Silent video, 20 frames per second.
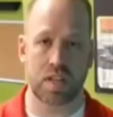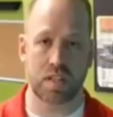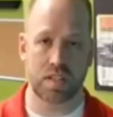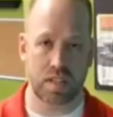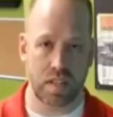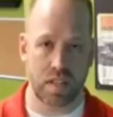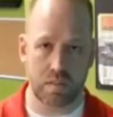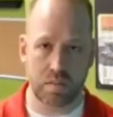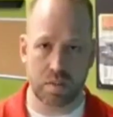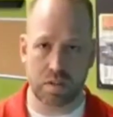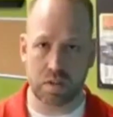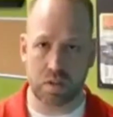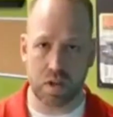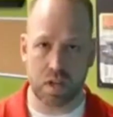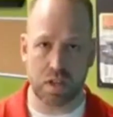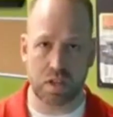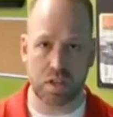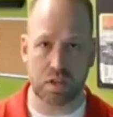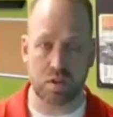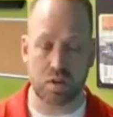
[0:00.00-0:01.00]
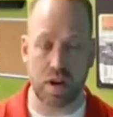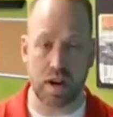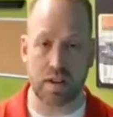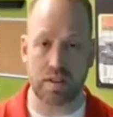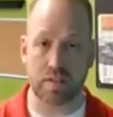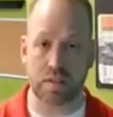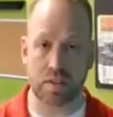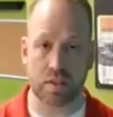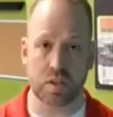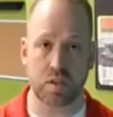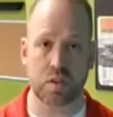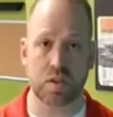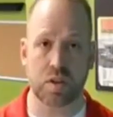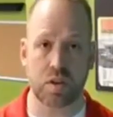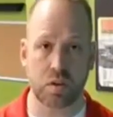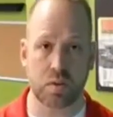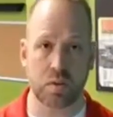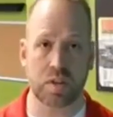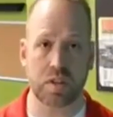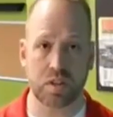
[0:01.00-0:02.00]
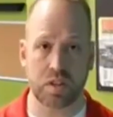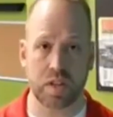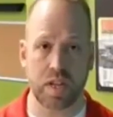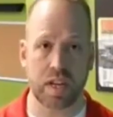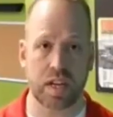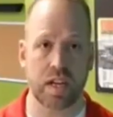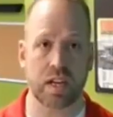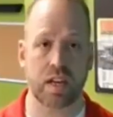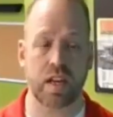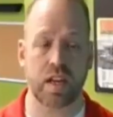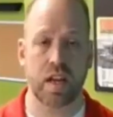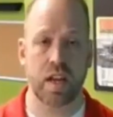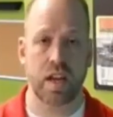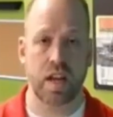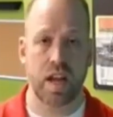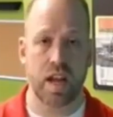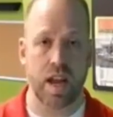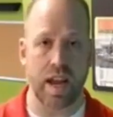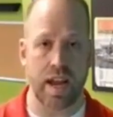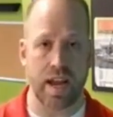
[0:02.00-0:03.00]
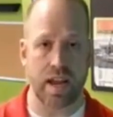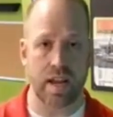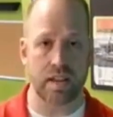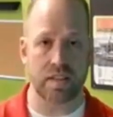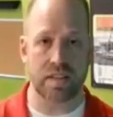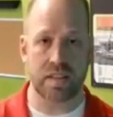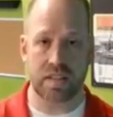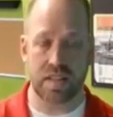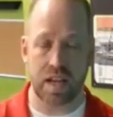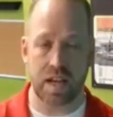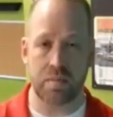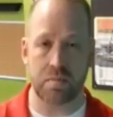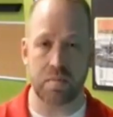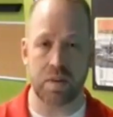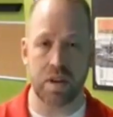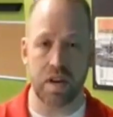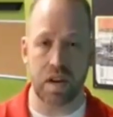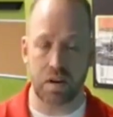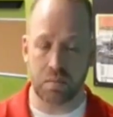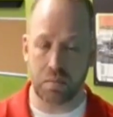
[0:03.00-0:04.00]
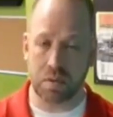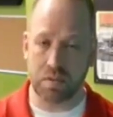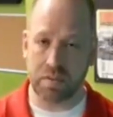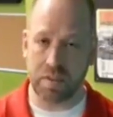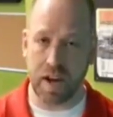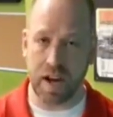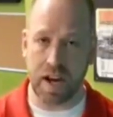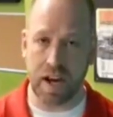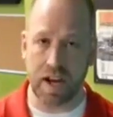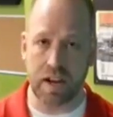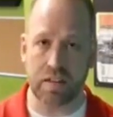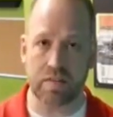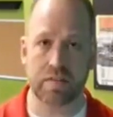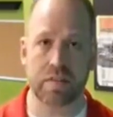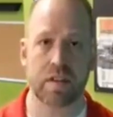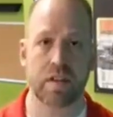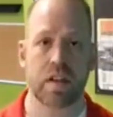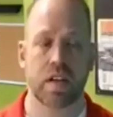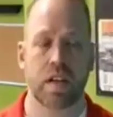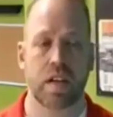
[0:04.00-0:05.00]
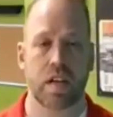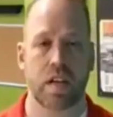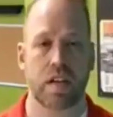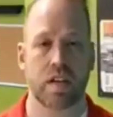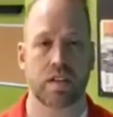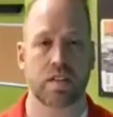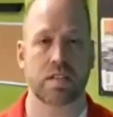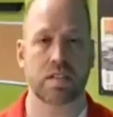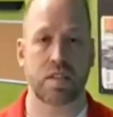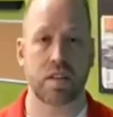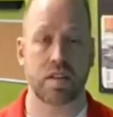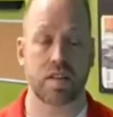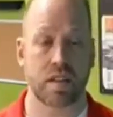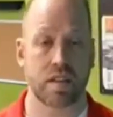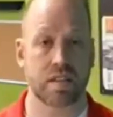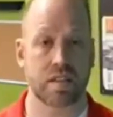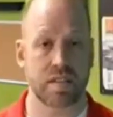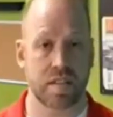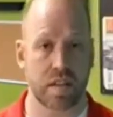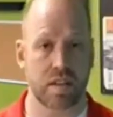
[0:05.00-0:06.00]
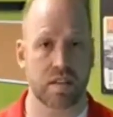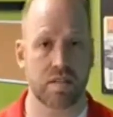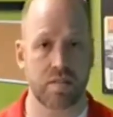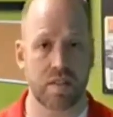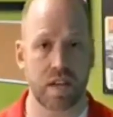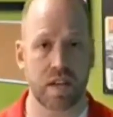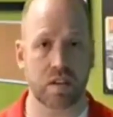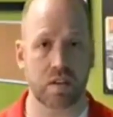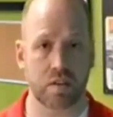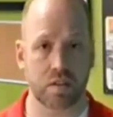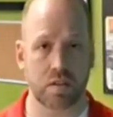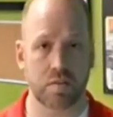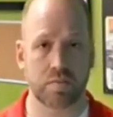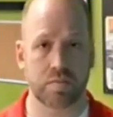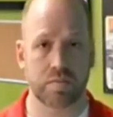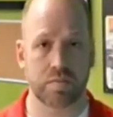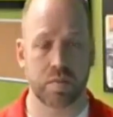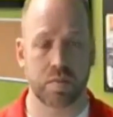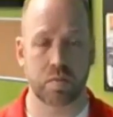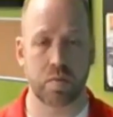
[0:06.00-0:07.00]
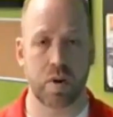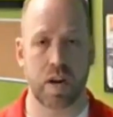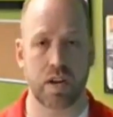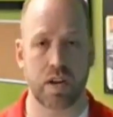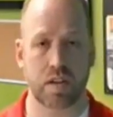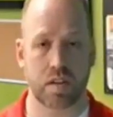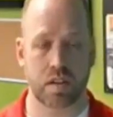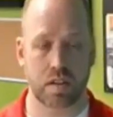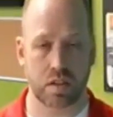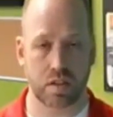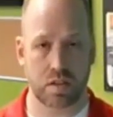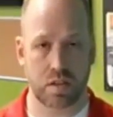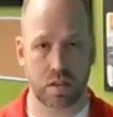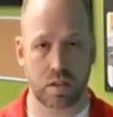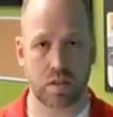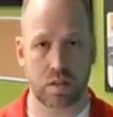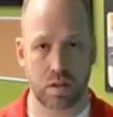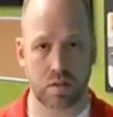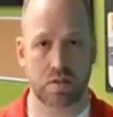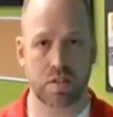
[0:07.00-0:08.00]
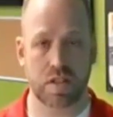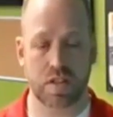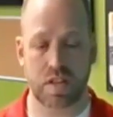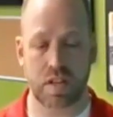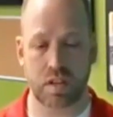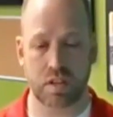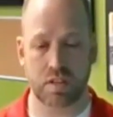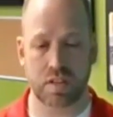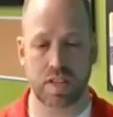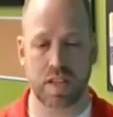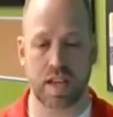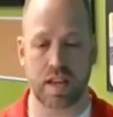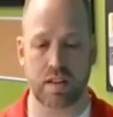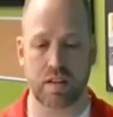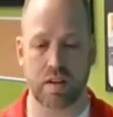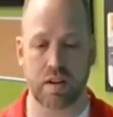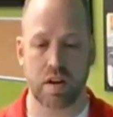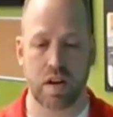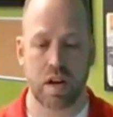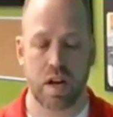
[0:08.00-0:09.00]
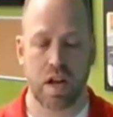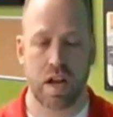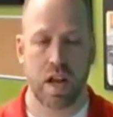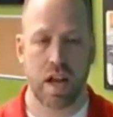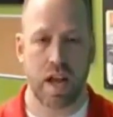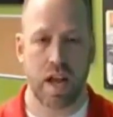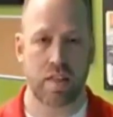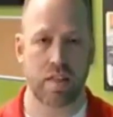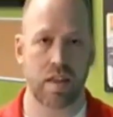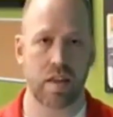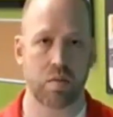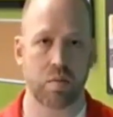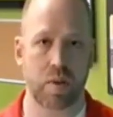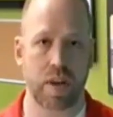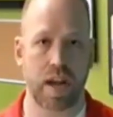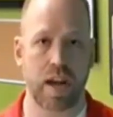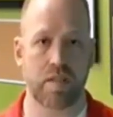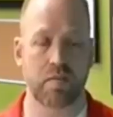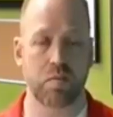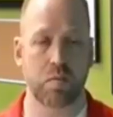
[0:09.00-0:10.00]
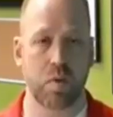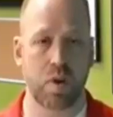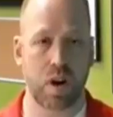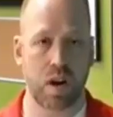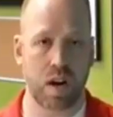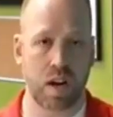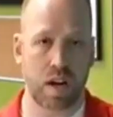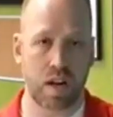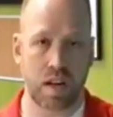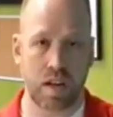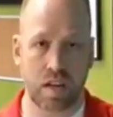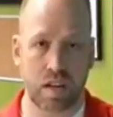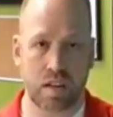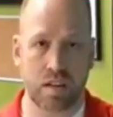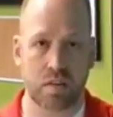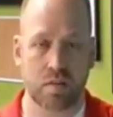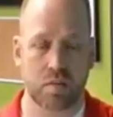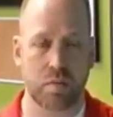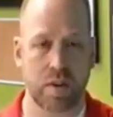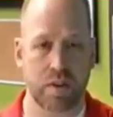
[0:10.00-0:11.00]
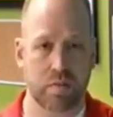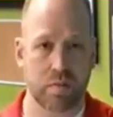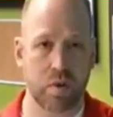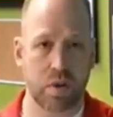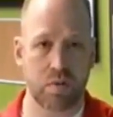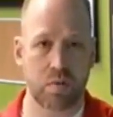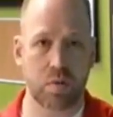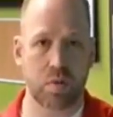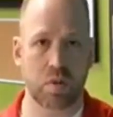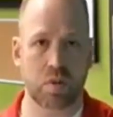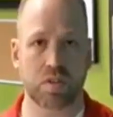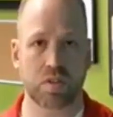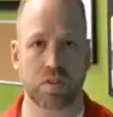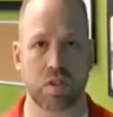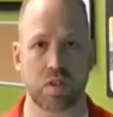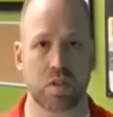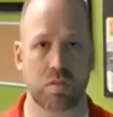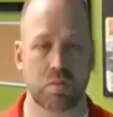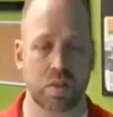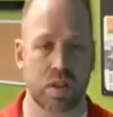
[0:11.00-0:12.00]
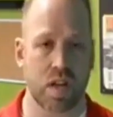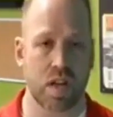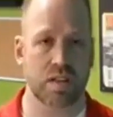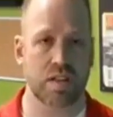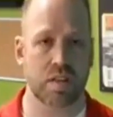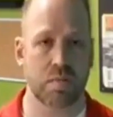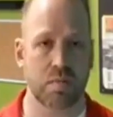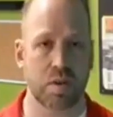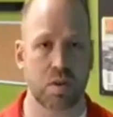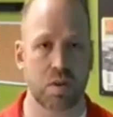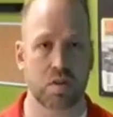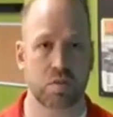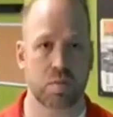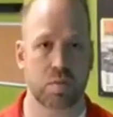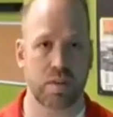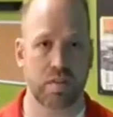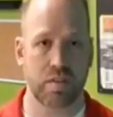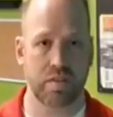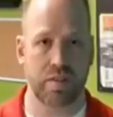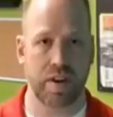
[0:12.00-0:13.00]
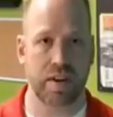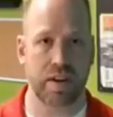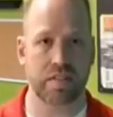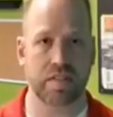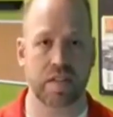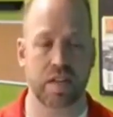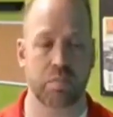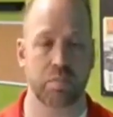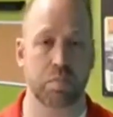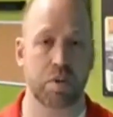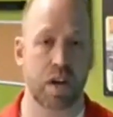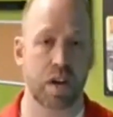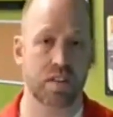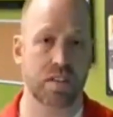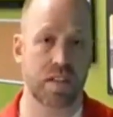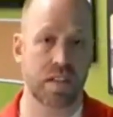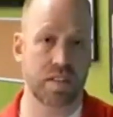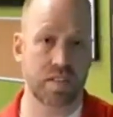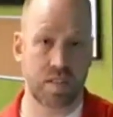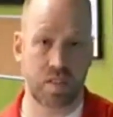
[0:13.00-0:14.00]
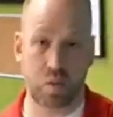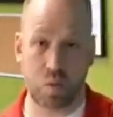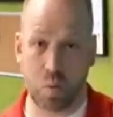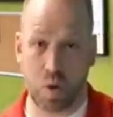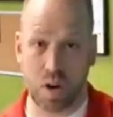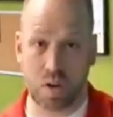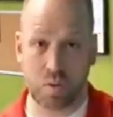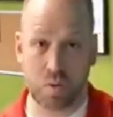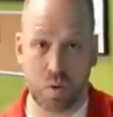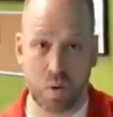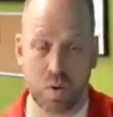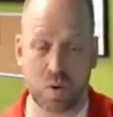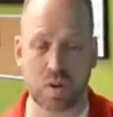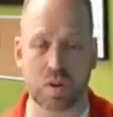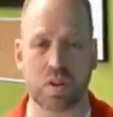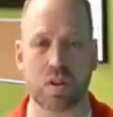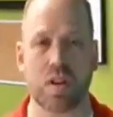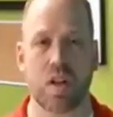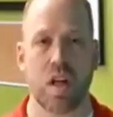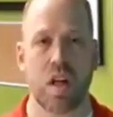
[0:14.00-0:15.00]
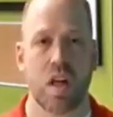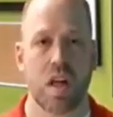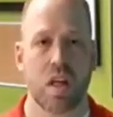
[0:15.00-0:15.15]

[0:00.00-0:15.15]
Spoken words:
is a demonstration drive, so you know what you're getting. And step number 5 is to then sell the vehicle, right, to close the deal together. And then we have one rule. So at McCloskey Motors, we have a 5-step process, and the one rule